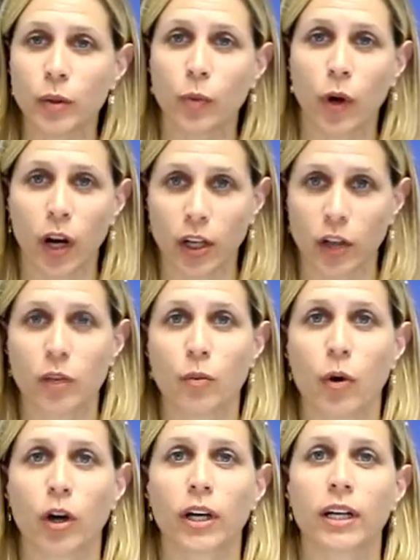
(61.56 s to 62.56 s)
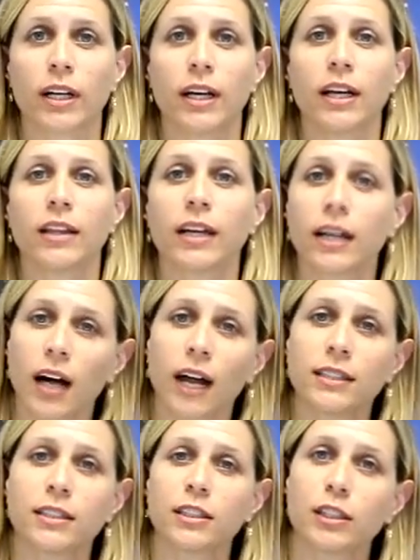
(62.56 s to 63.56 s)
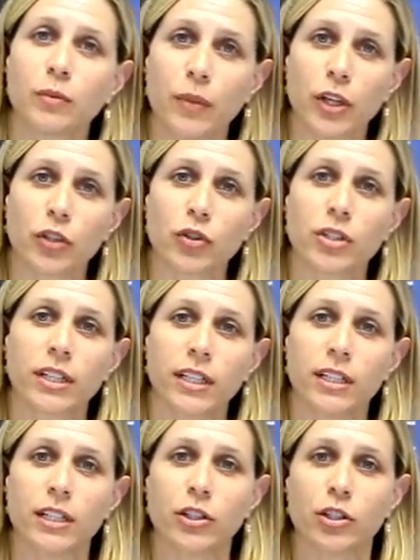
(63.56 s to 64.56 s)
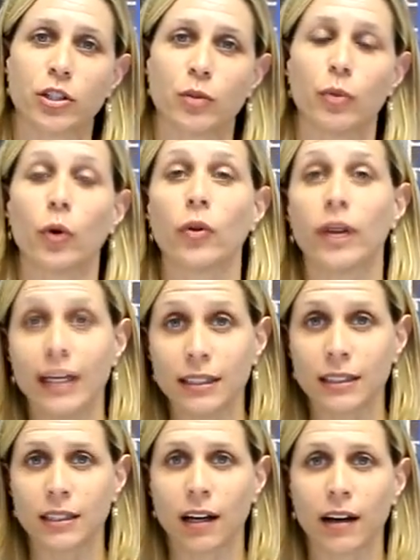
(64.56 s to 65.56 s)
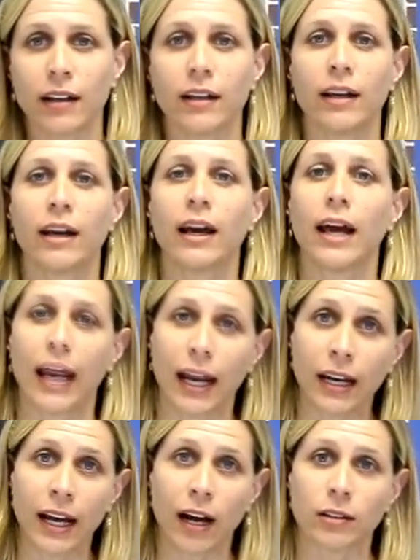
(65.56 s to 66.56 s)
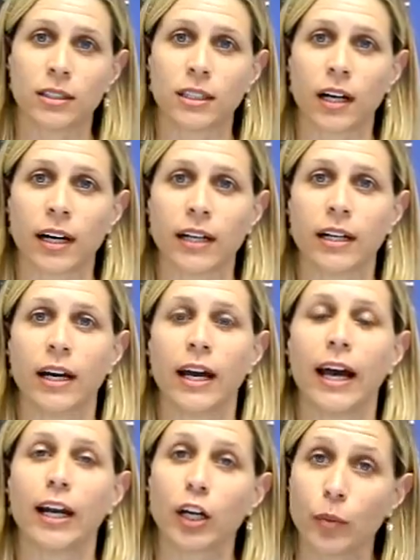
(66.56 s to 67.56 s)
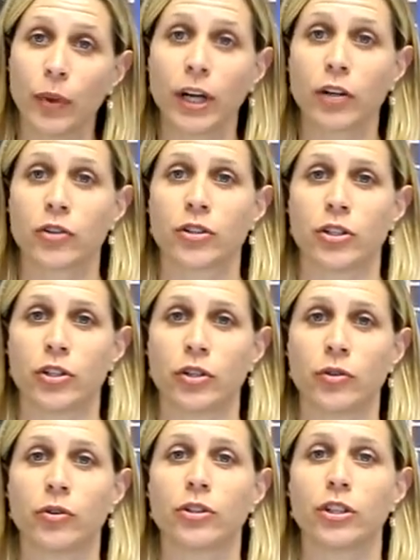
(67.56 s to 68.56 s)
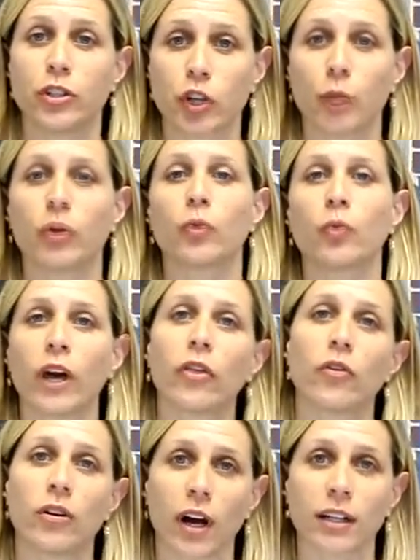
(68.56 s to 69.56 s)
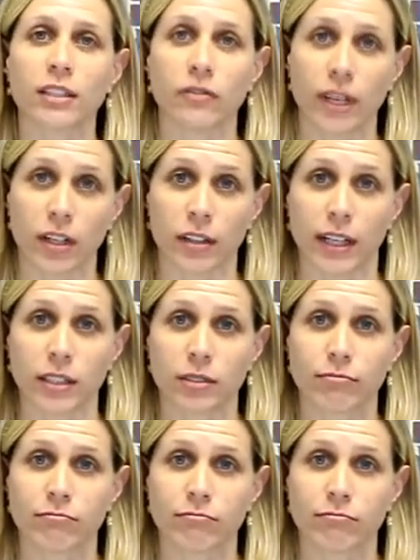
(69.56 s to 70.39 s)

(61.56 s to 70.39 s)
product on the market that constantly measures the conditions both inside and outside and compares the two to determine whether or not to ventilate.